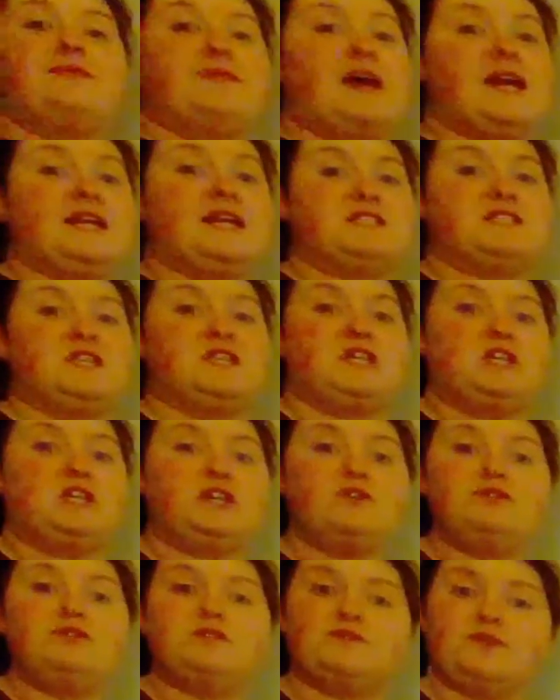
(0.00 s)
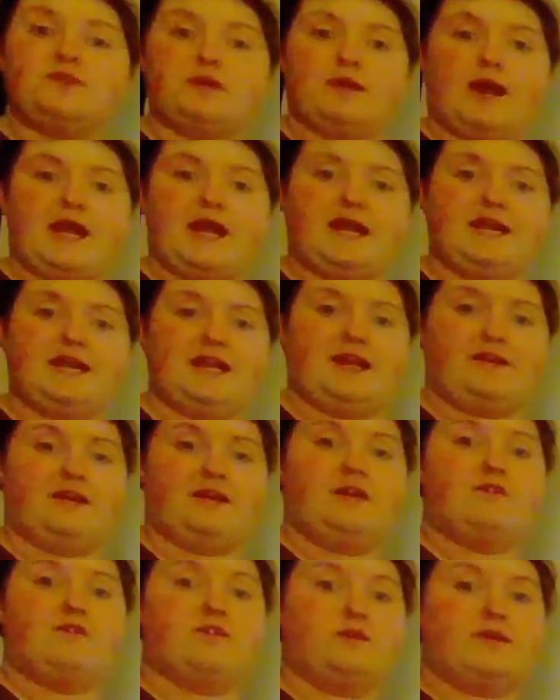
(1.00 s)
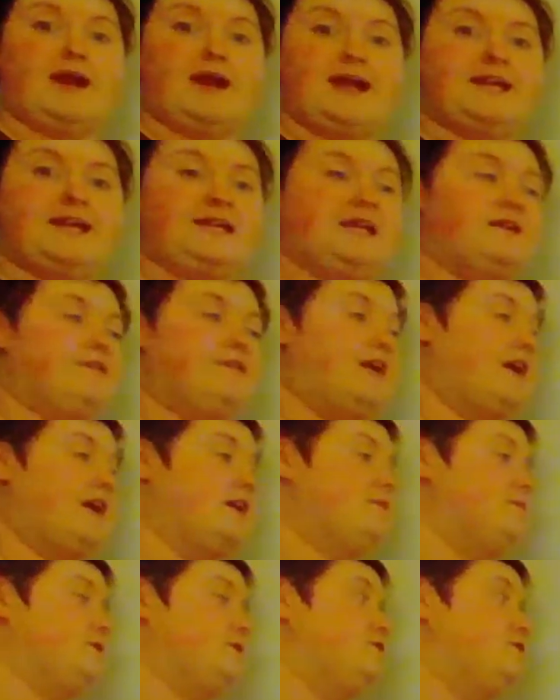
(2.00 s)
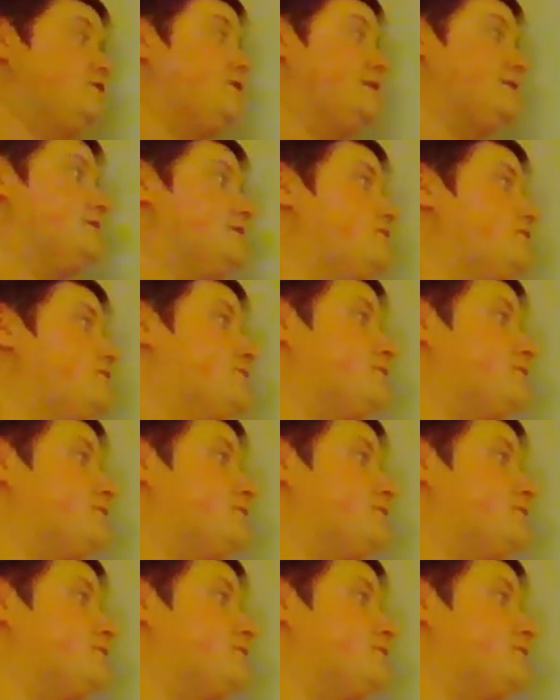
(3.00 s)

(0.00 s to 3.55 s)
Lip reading: That is a huge variety of animals. You guys did a